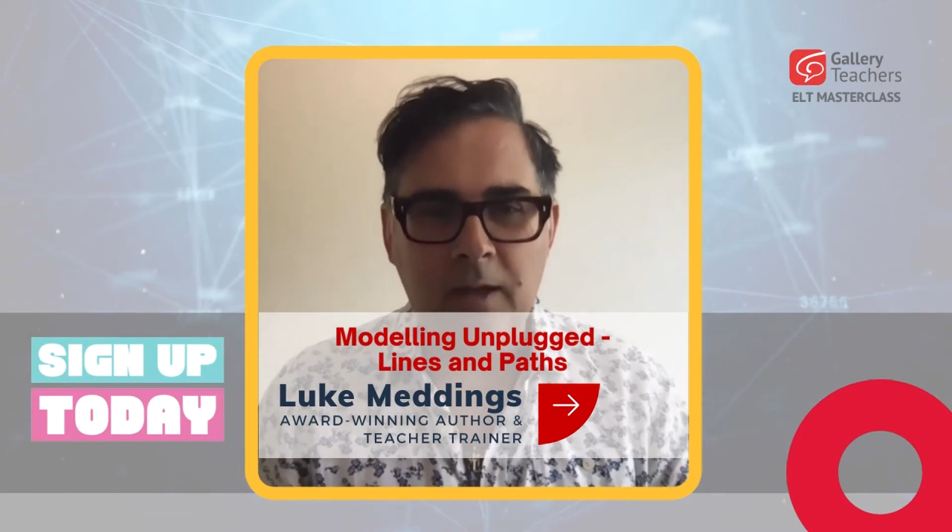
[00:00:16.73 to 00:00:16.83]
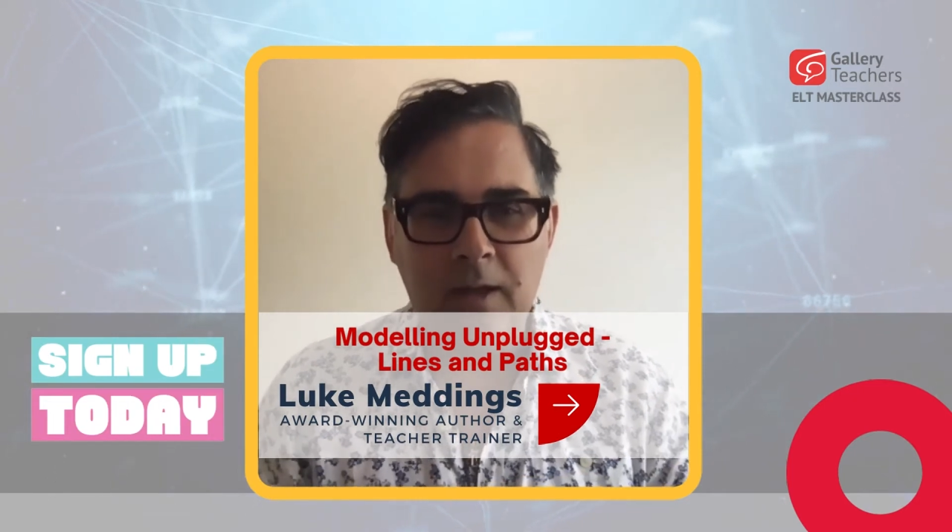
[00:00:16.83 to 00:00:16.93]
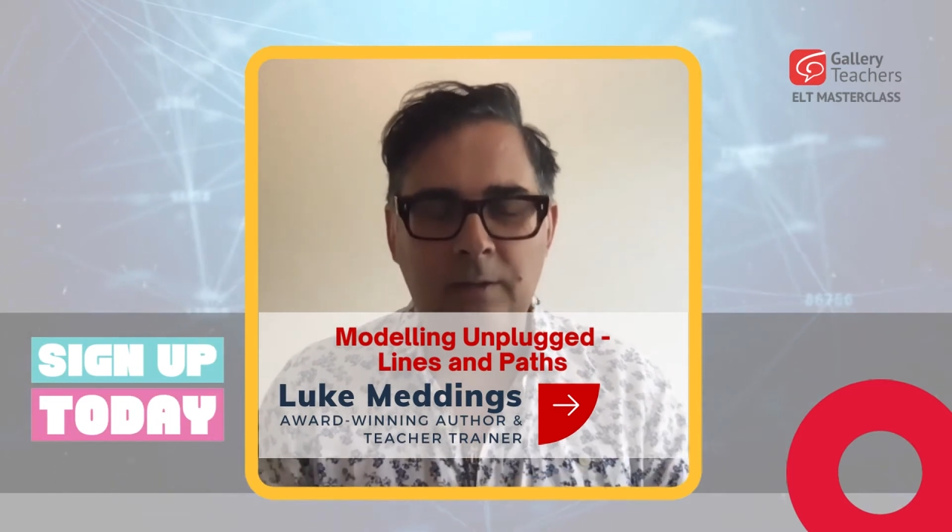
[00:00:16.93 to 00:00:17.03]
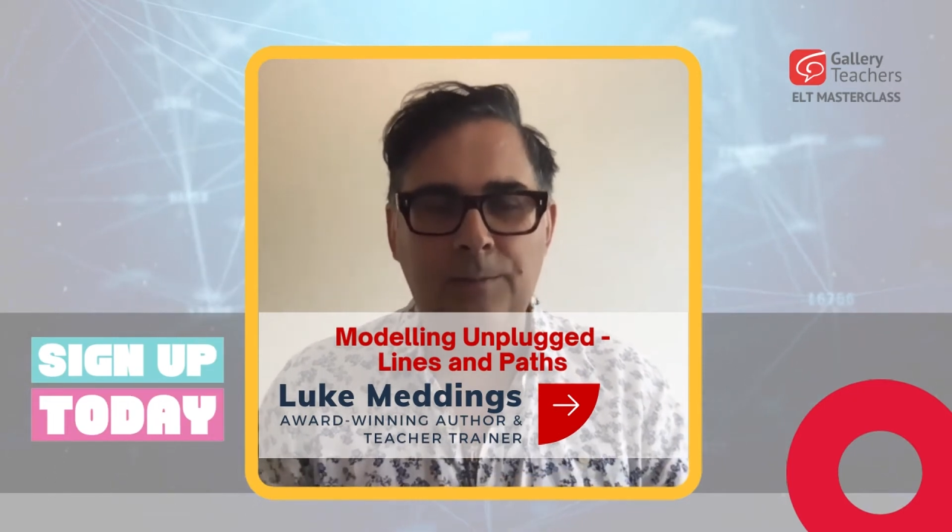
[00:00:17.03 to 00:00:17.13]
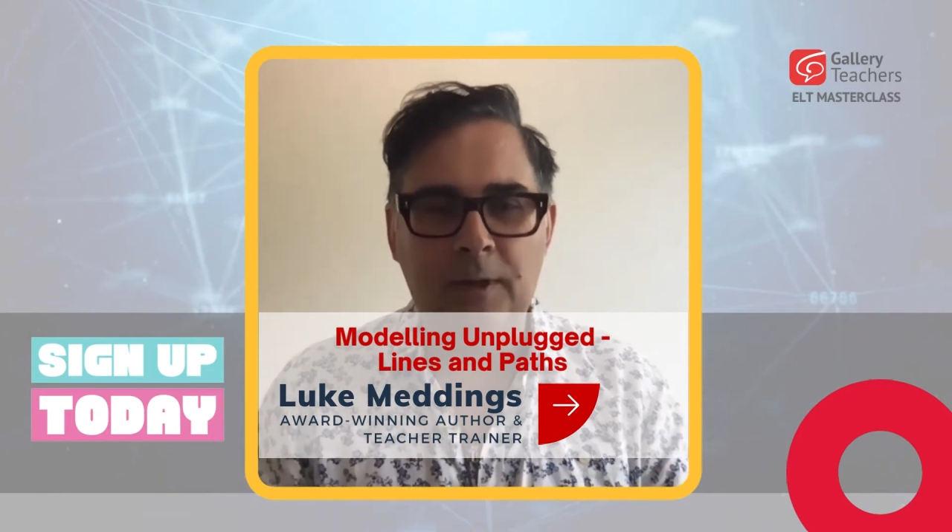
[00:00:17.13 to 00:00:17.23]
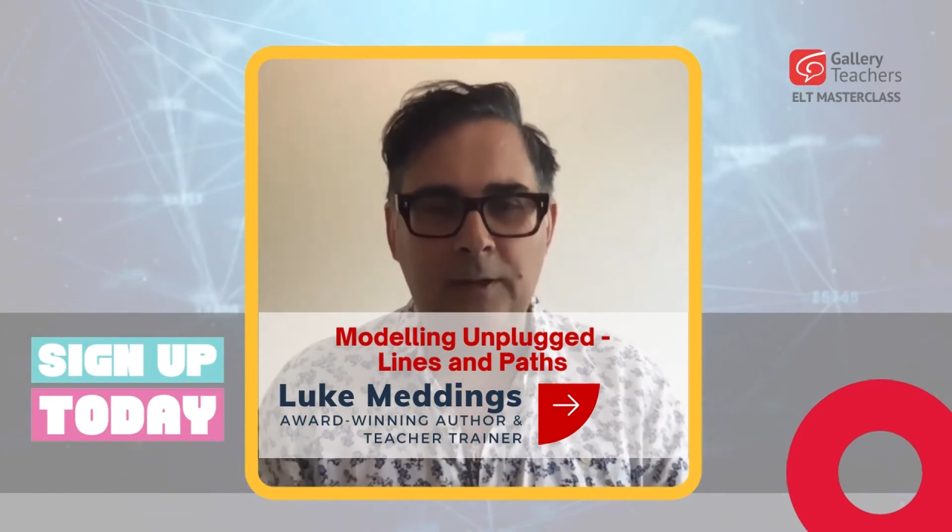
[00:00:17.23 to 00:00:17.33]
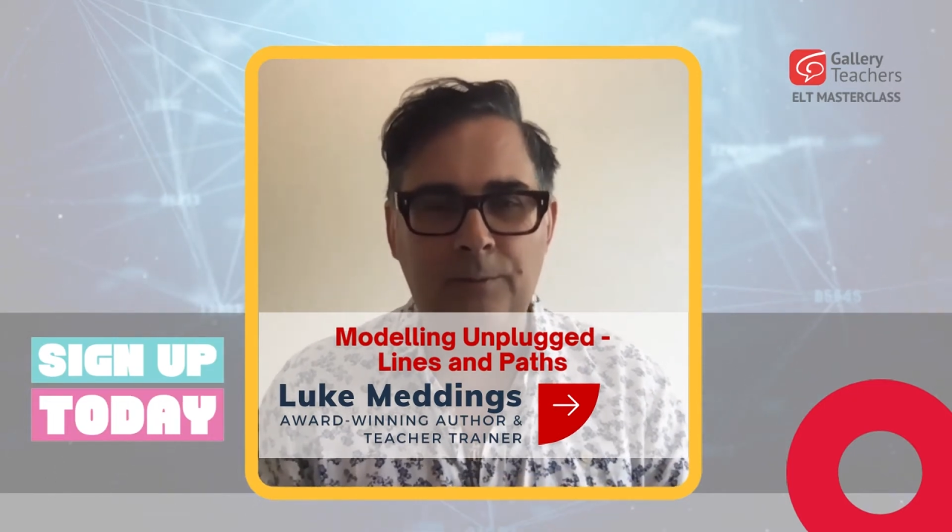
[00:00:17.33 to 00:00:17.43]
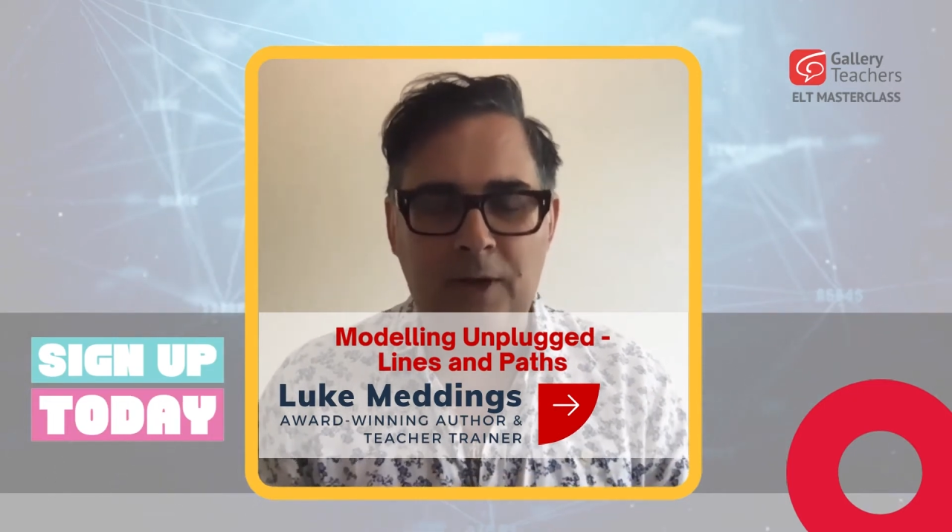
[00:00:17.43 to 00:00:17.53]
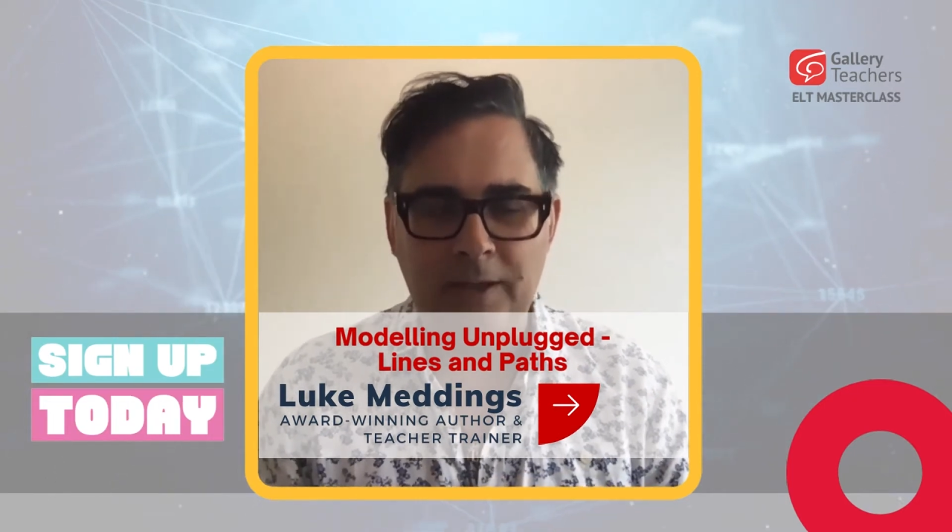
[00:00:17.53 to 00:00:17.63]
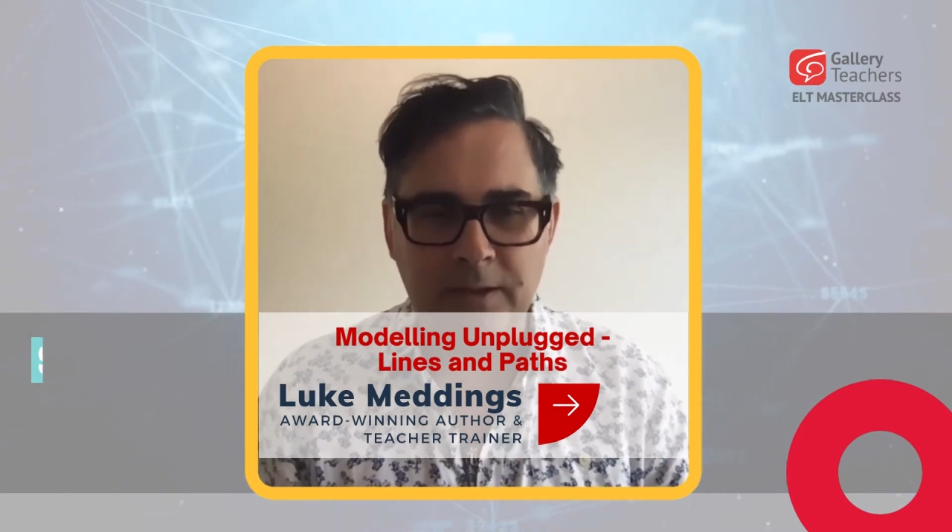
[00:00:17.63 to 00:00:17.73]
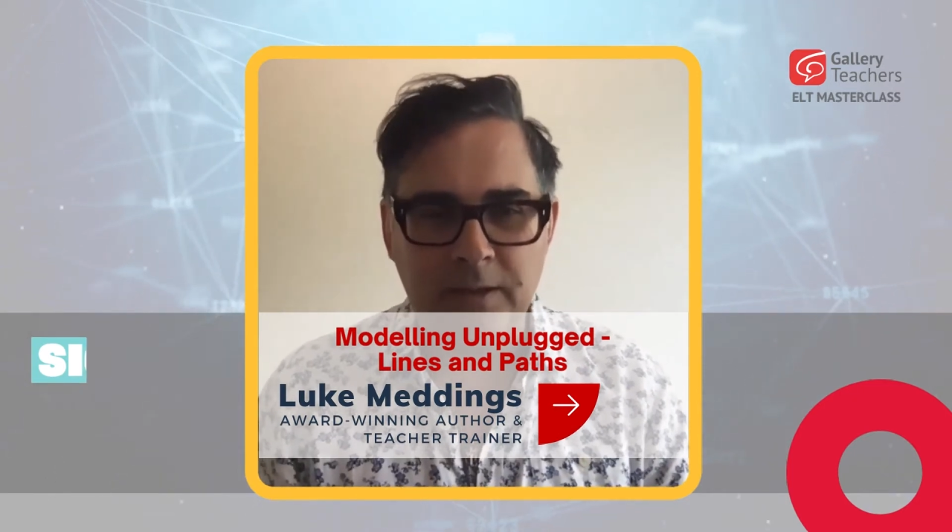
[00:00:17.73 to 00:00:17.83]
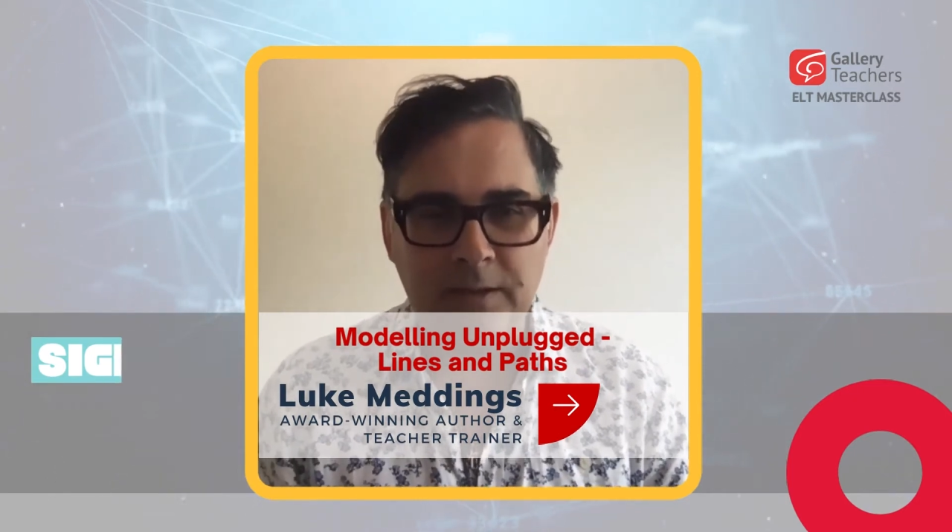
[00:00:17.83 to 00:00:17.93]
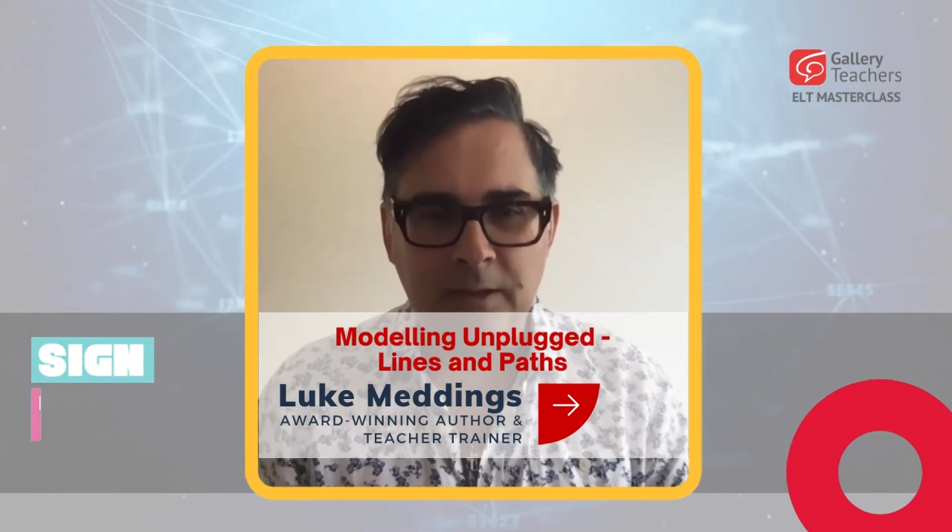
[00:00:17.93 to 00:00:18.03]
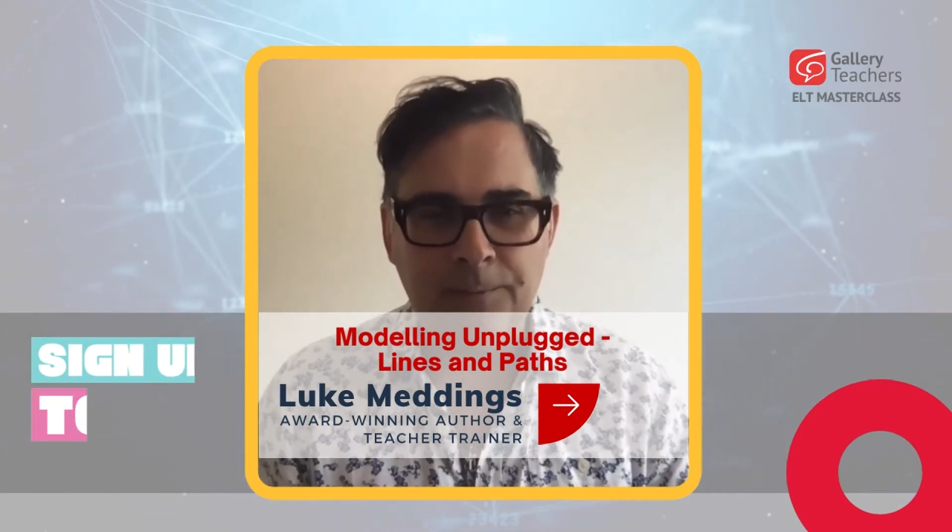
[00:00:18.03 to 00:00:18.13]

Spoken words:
unplugged practice,